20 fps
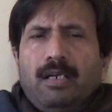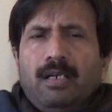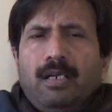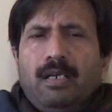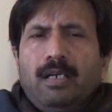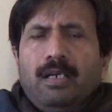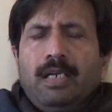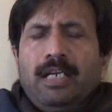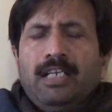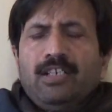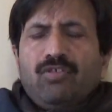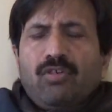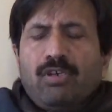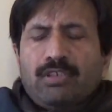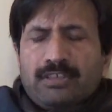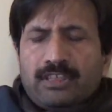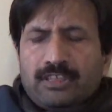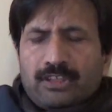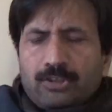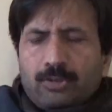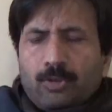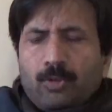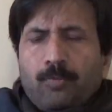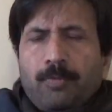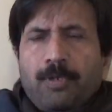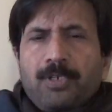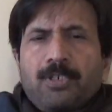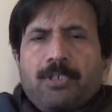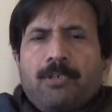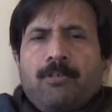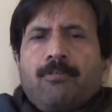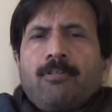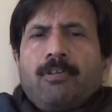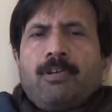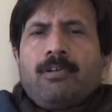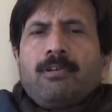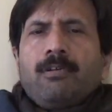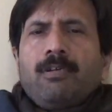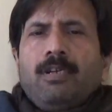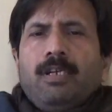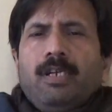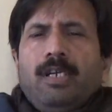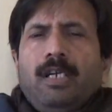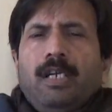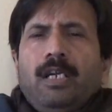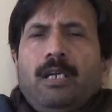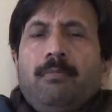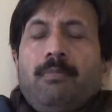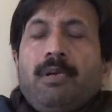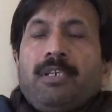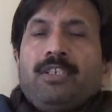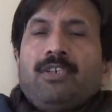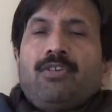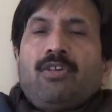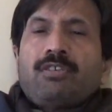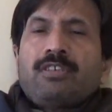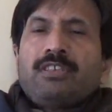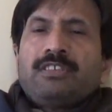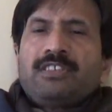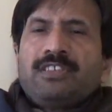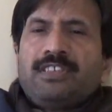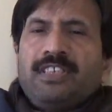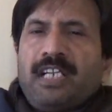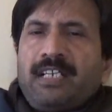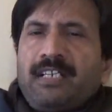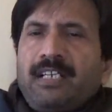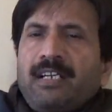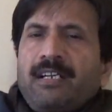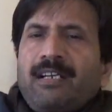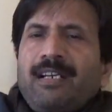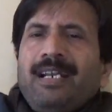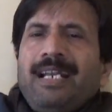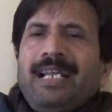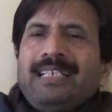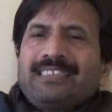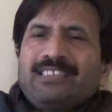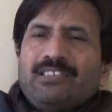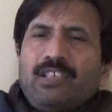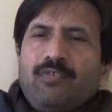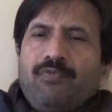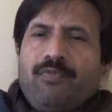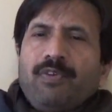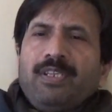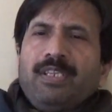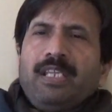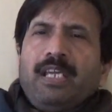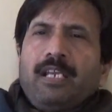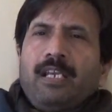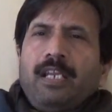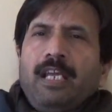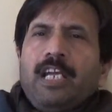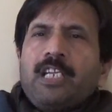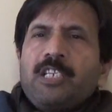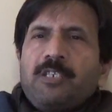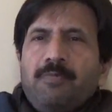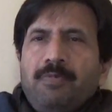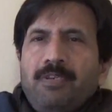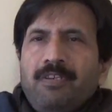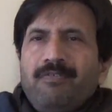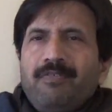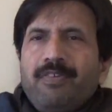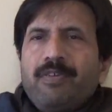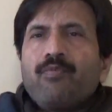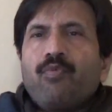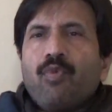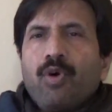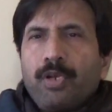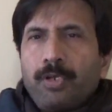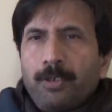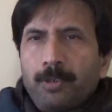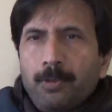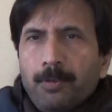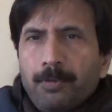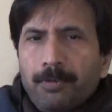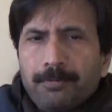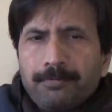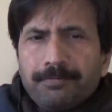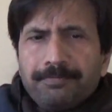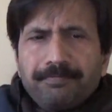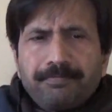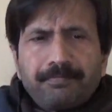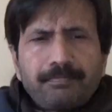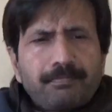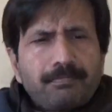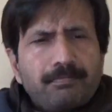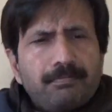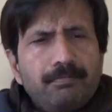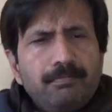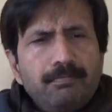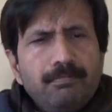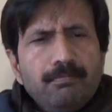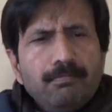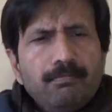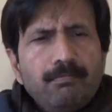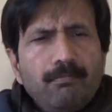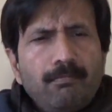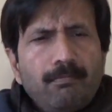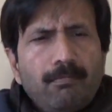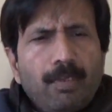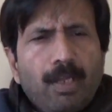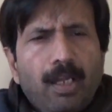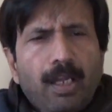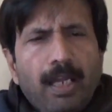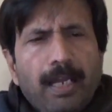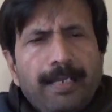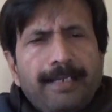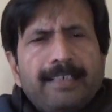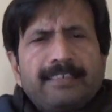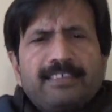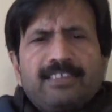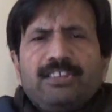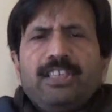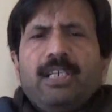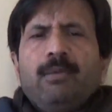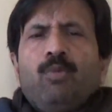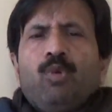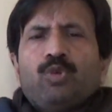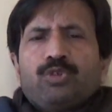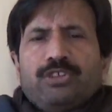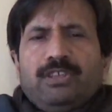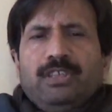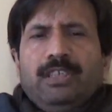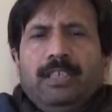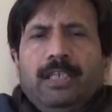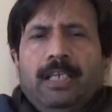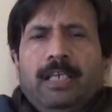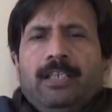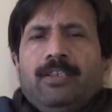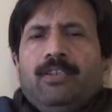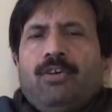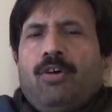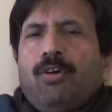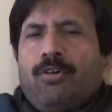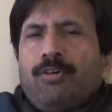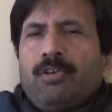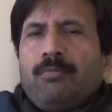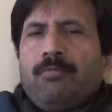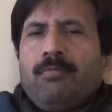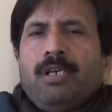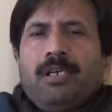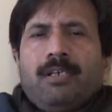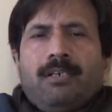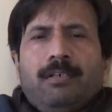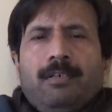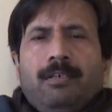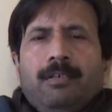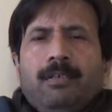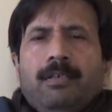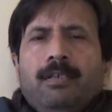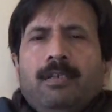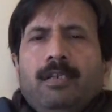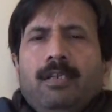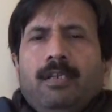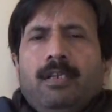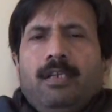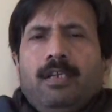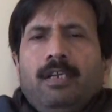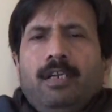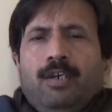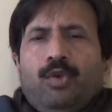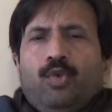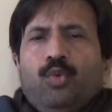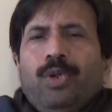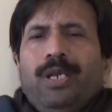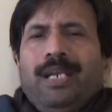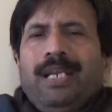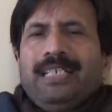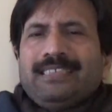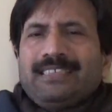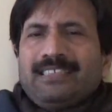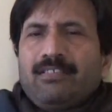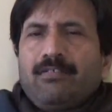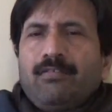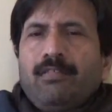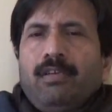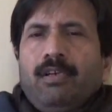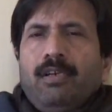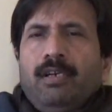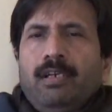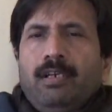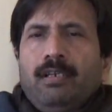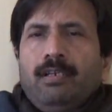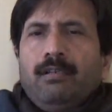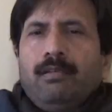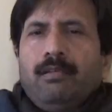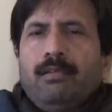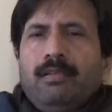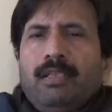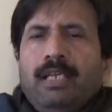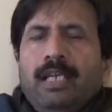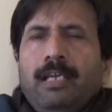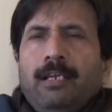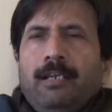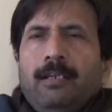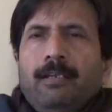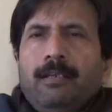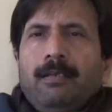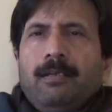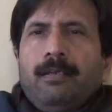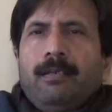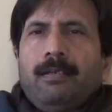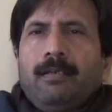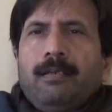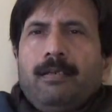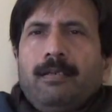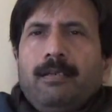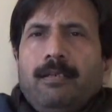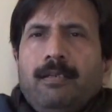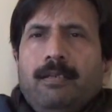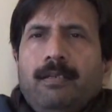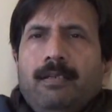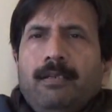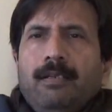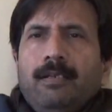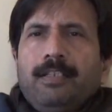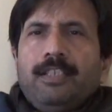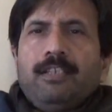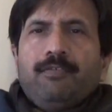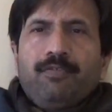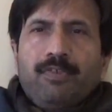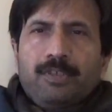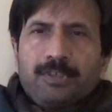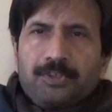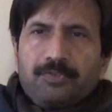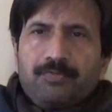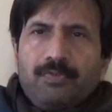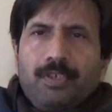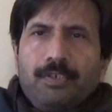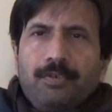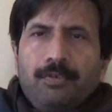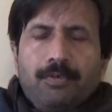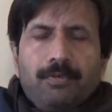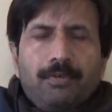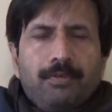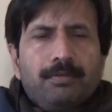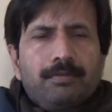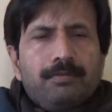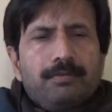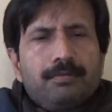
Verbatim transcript: uh, it causes croup in children uh, but the doctors detect it less often than HPV1 you know and it's seen mostly in the autumn but to a lesser degree than the first one you know.